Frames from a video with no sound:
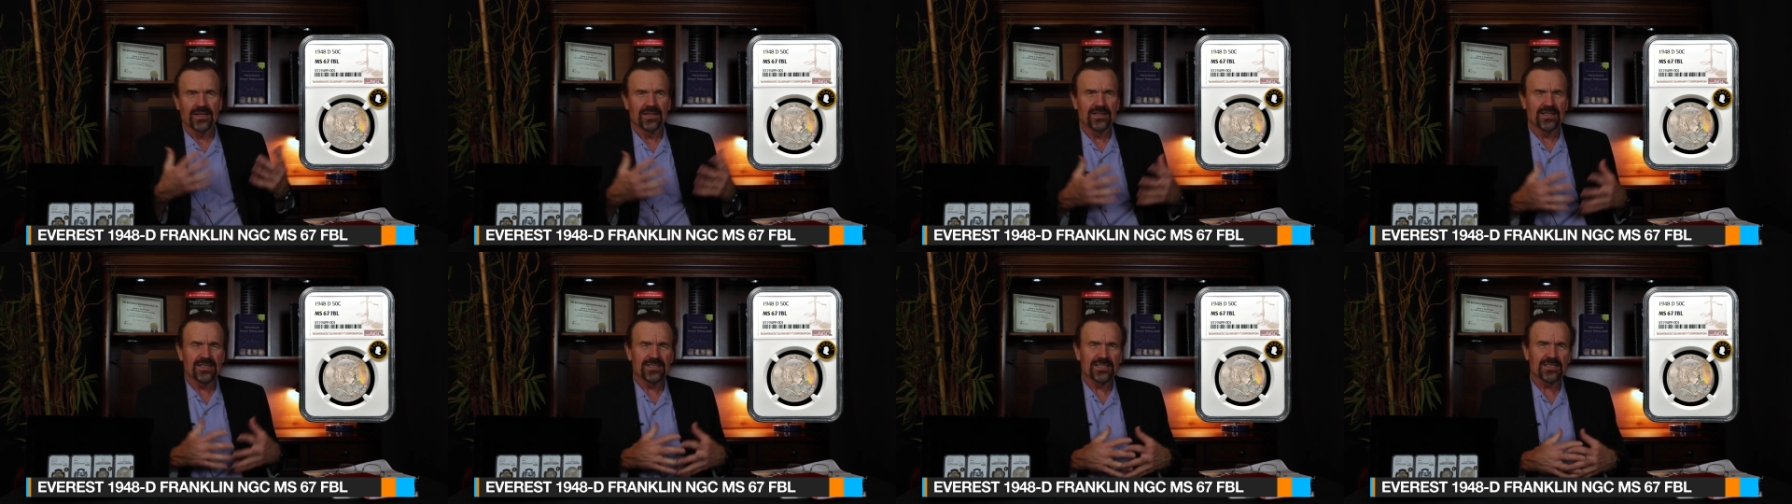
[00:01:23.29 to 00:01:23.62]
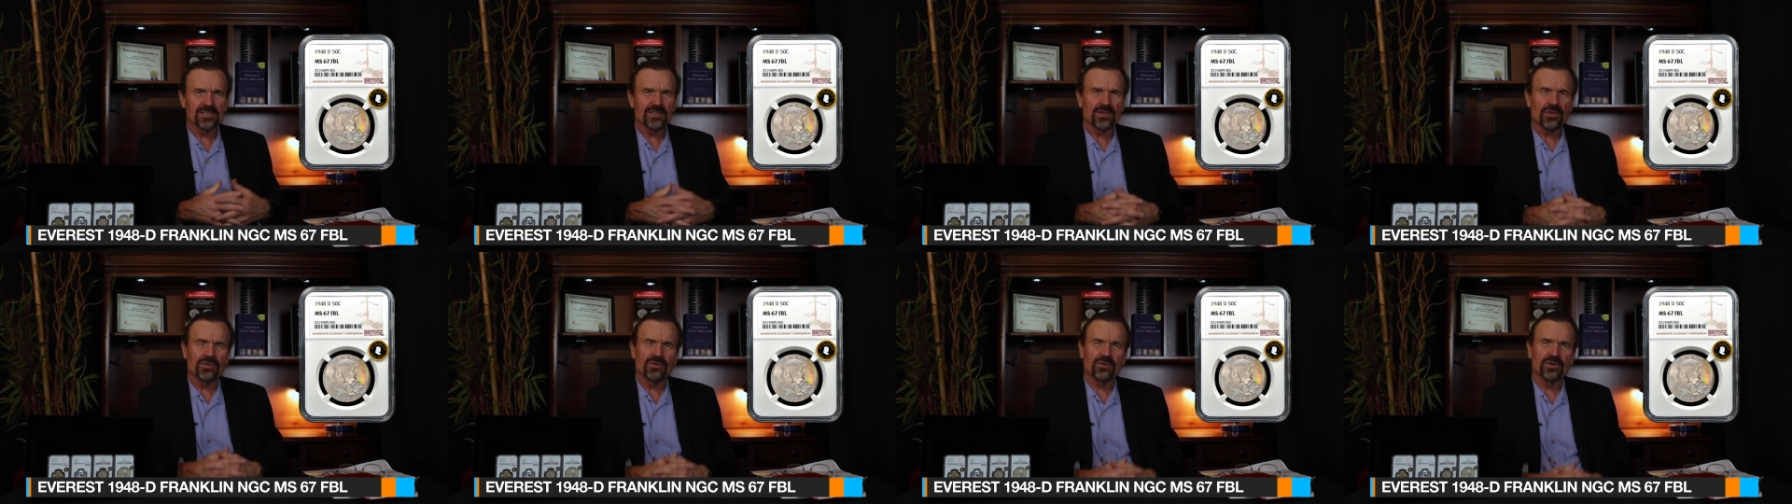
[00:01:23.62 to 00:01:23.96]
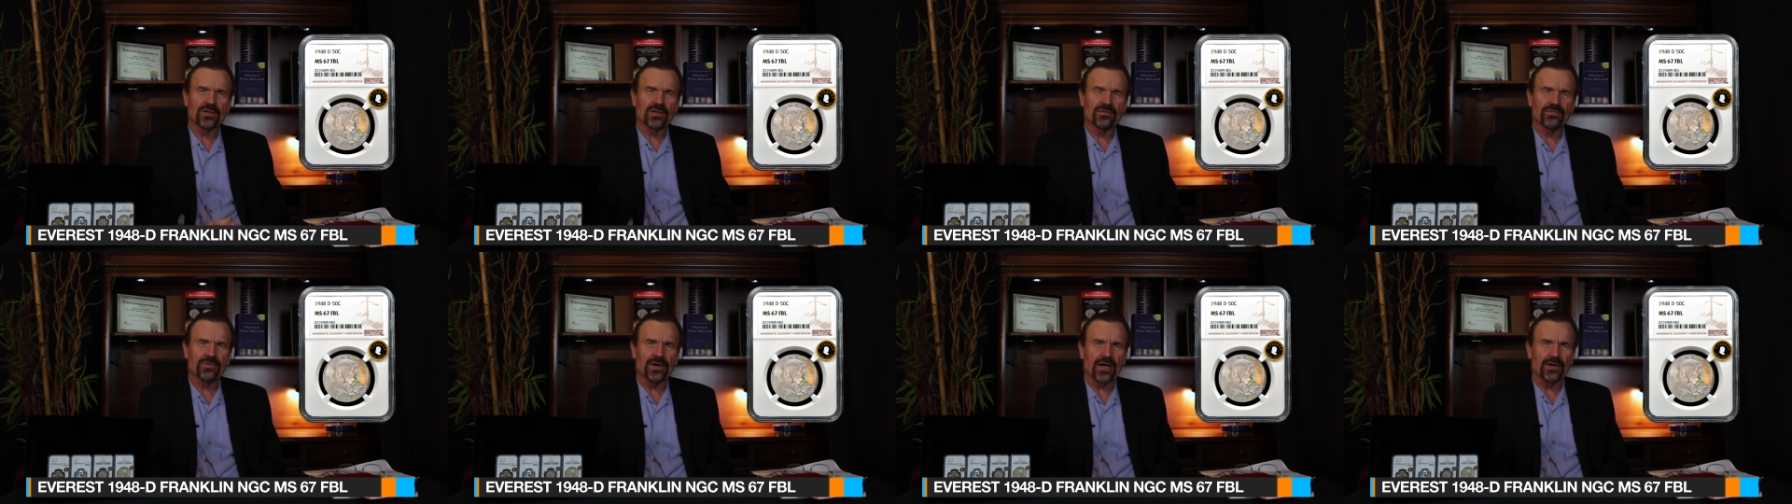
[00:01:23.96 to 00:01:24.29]
this is a
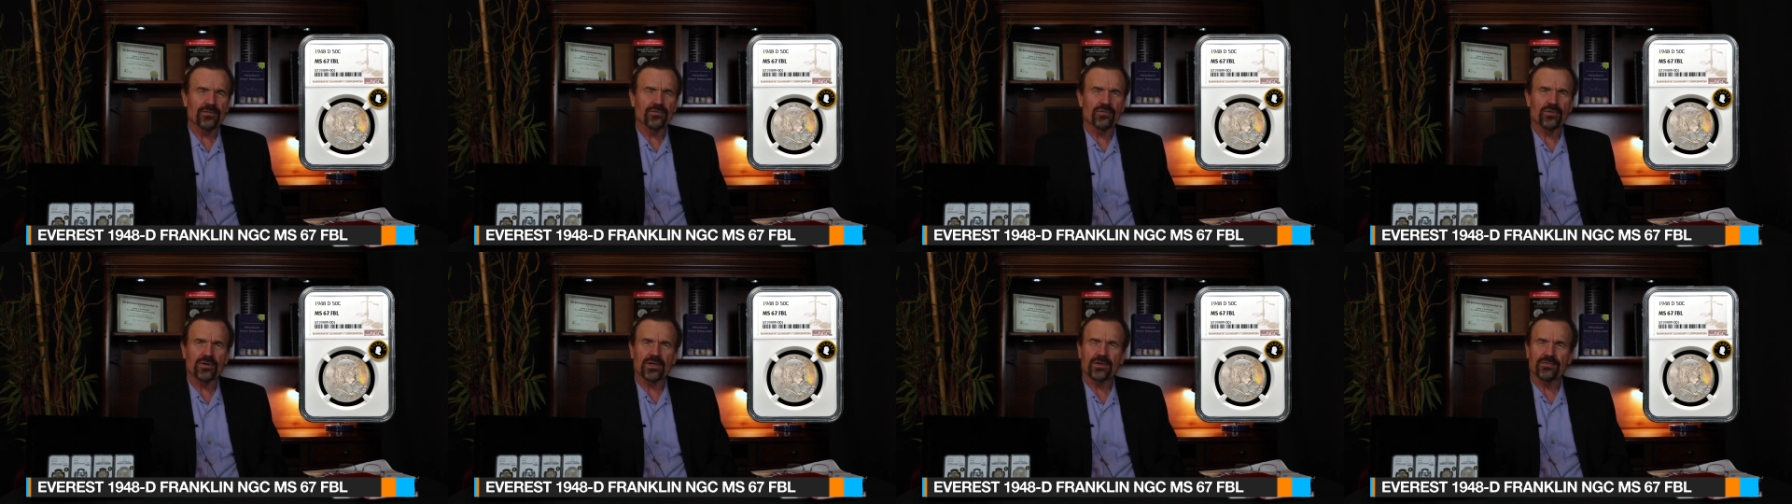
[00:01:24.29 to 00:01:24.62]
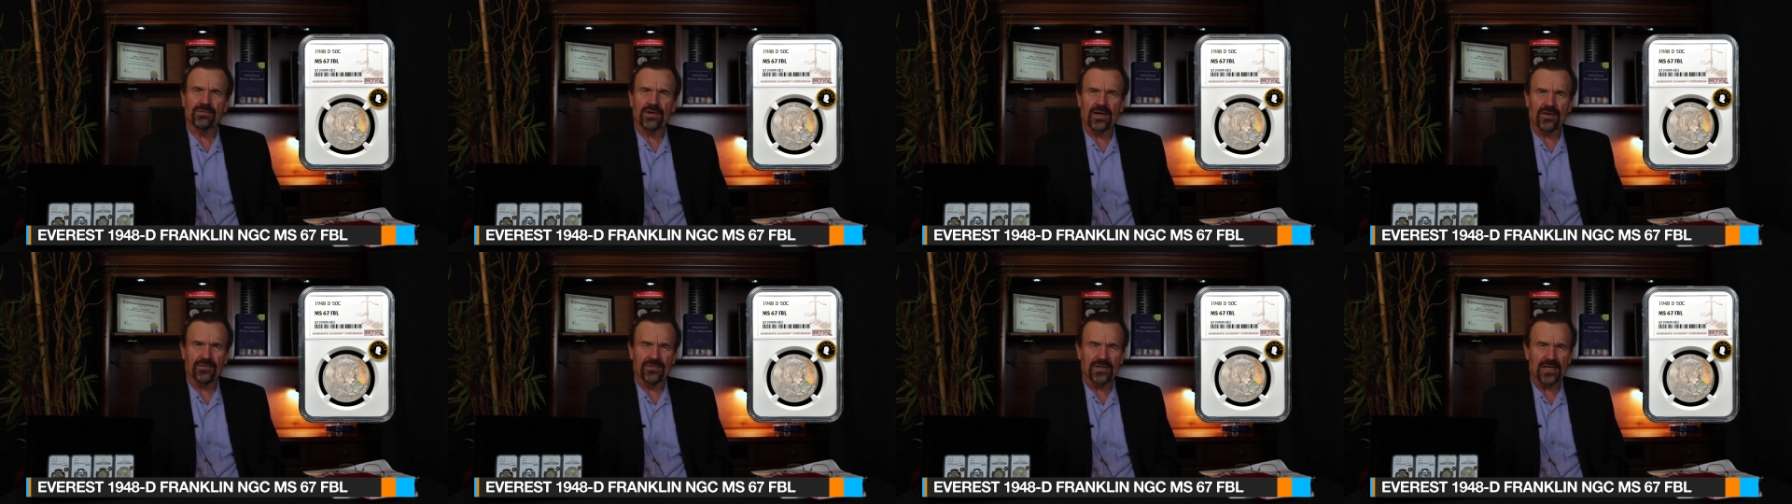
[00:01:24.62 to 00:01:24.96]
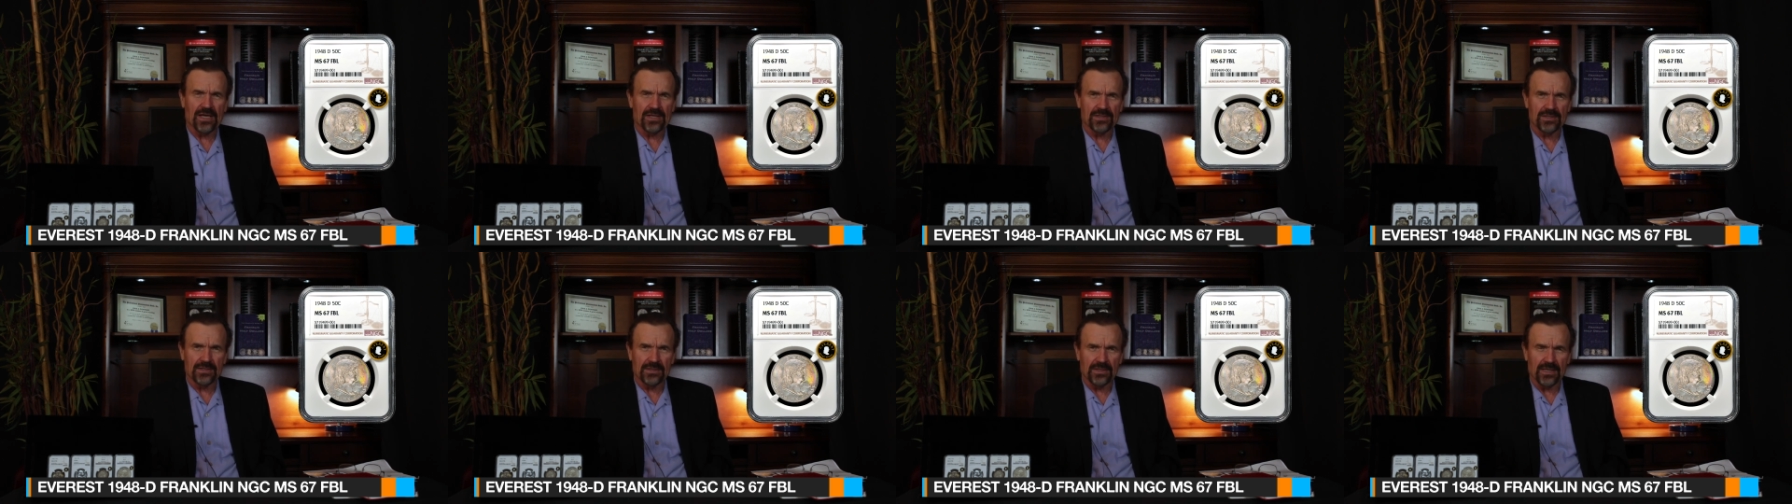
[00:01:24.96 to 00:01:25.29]
$35,000,
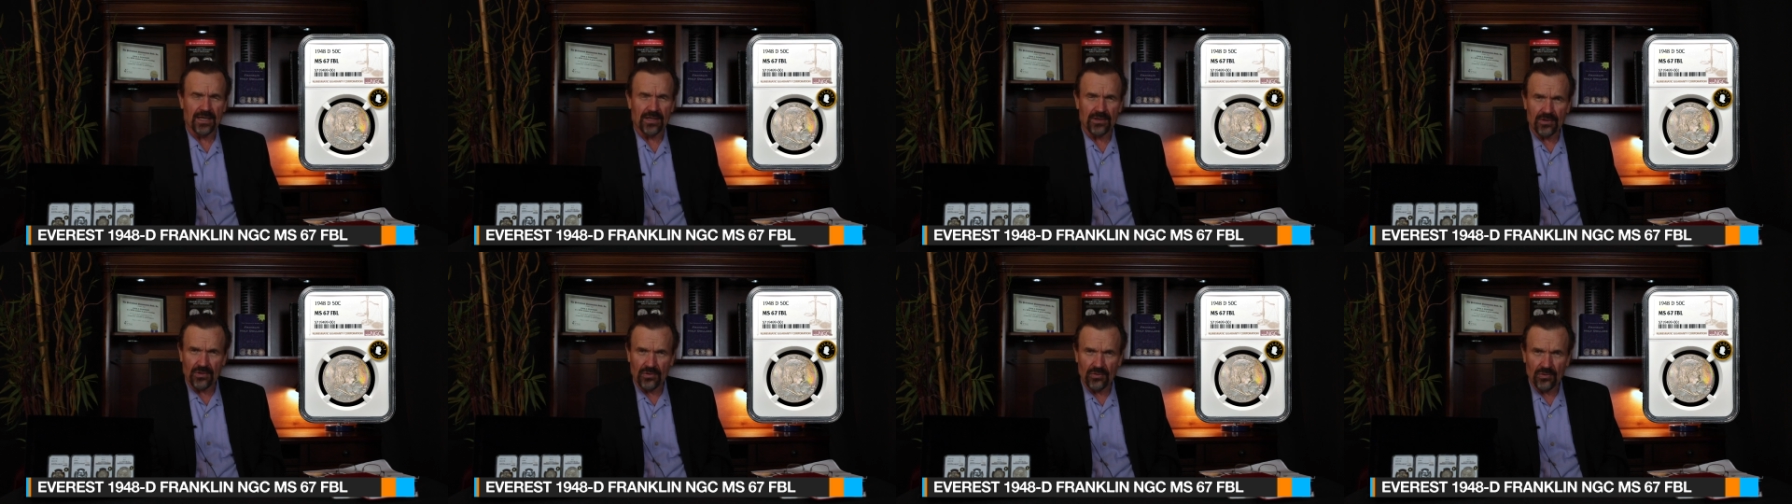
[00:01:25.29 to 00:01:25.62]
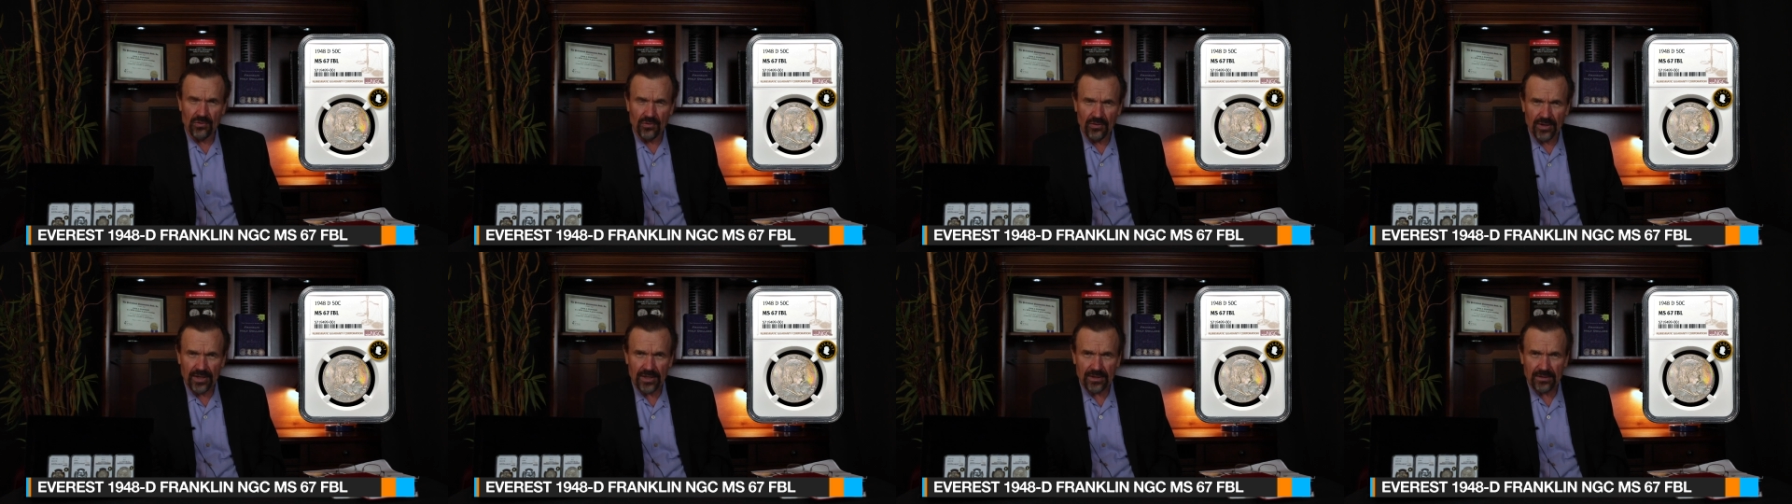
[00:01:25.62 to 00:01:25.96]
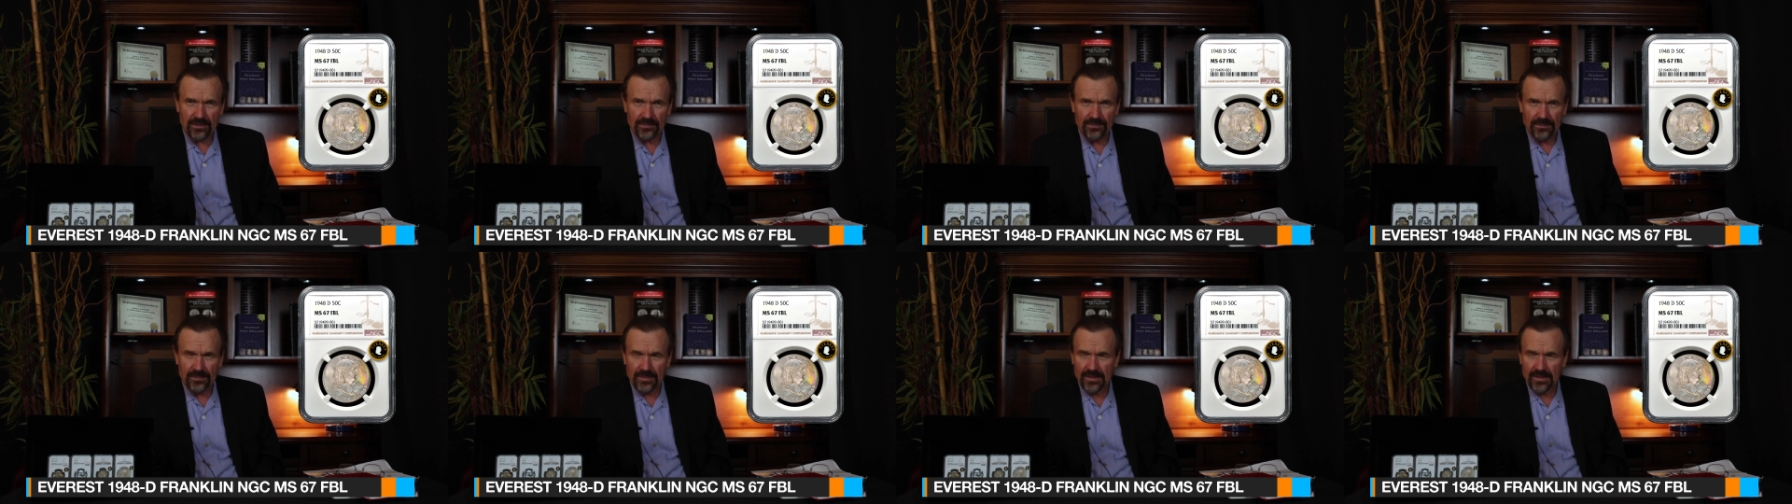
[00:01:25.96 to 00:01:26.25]
$45,000 coin.